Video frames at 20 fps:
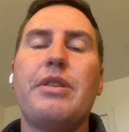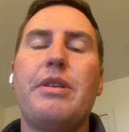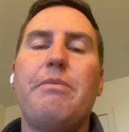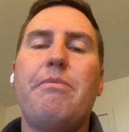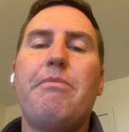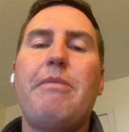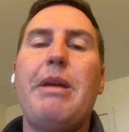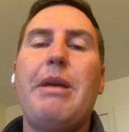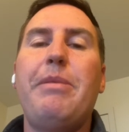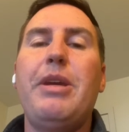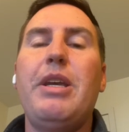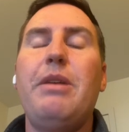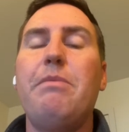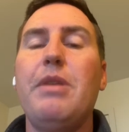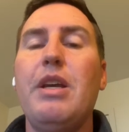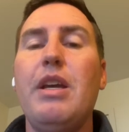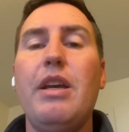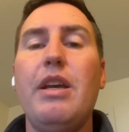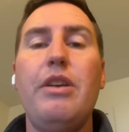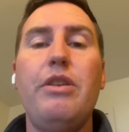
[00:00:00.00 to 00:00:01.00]
And maybe
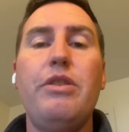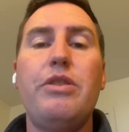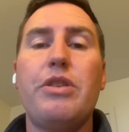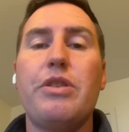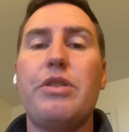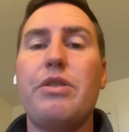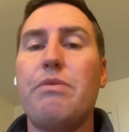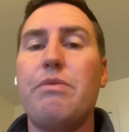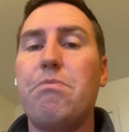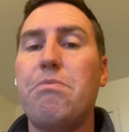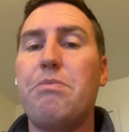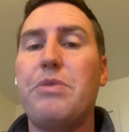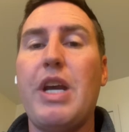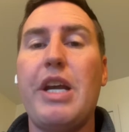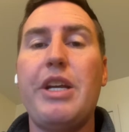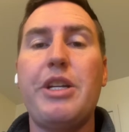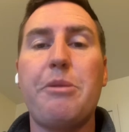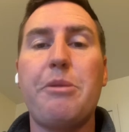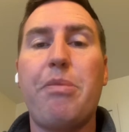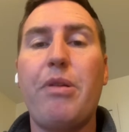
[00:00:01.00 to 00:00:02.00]
you just
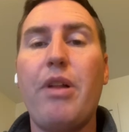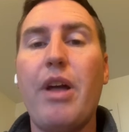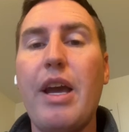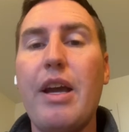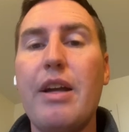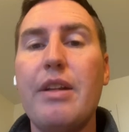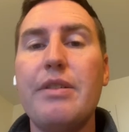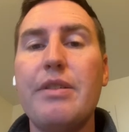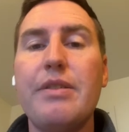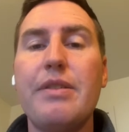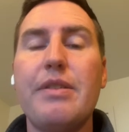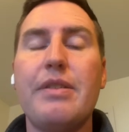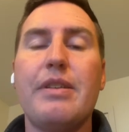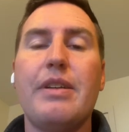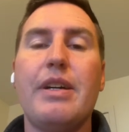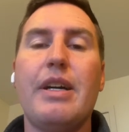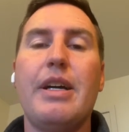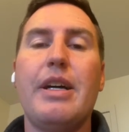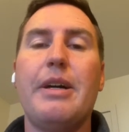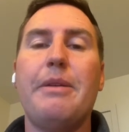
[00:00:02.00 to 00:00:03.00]
change your plans,
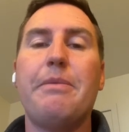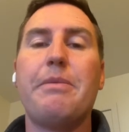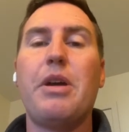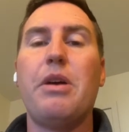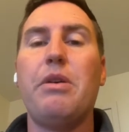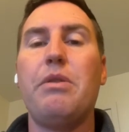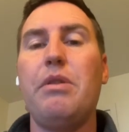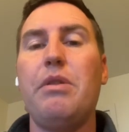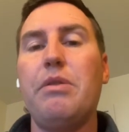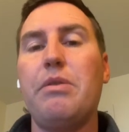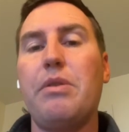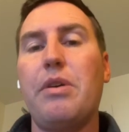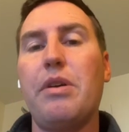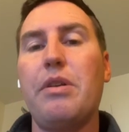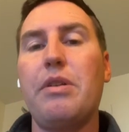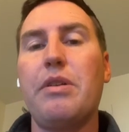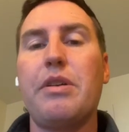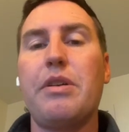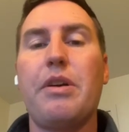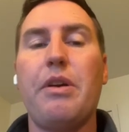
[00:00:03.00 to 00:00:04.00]
go a little
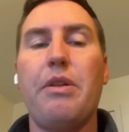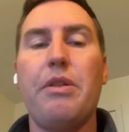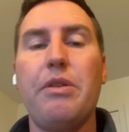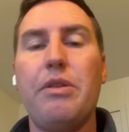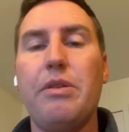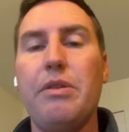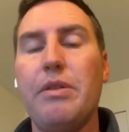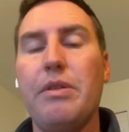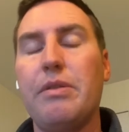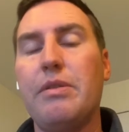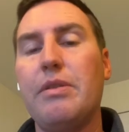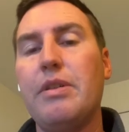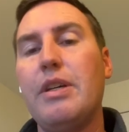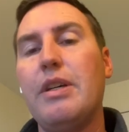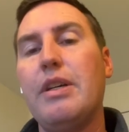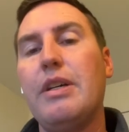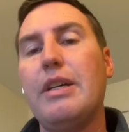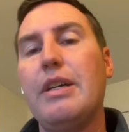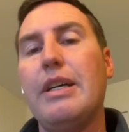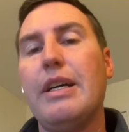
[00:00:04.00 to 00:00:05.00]
earlier, go a little
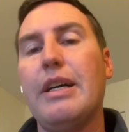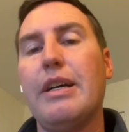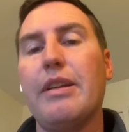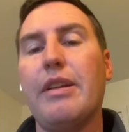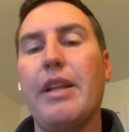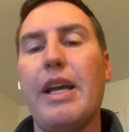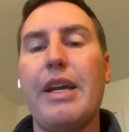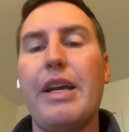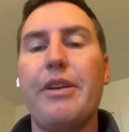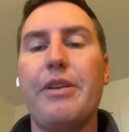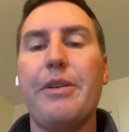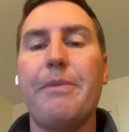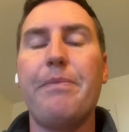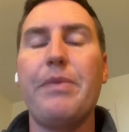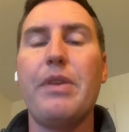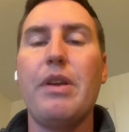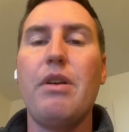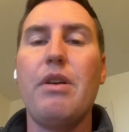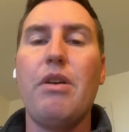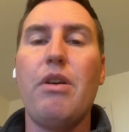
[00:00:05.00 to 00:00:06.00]
later,
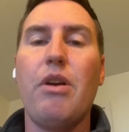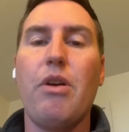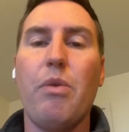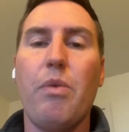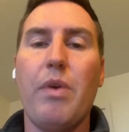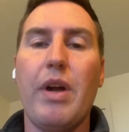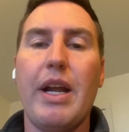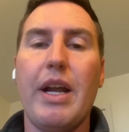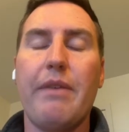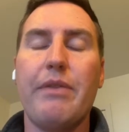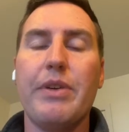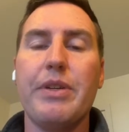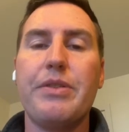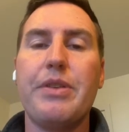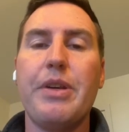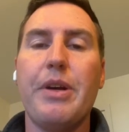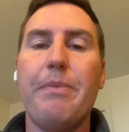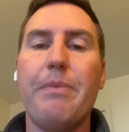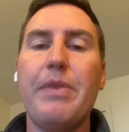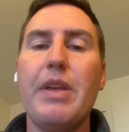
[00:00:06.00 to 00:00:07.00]
or whatever.
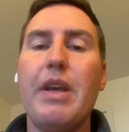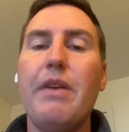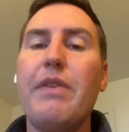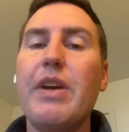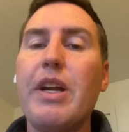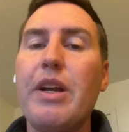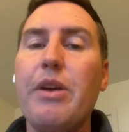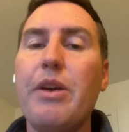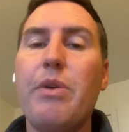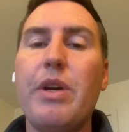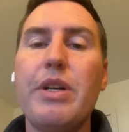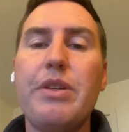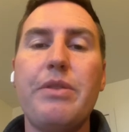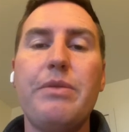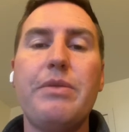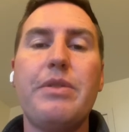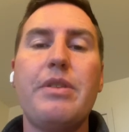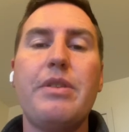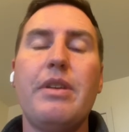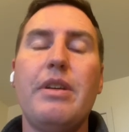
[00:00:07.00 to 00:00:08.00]
So if you got any
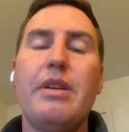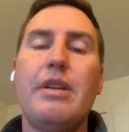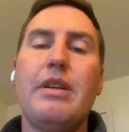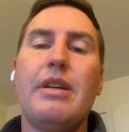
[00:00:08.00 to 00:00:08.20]
questions,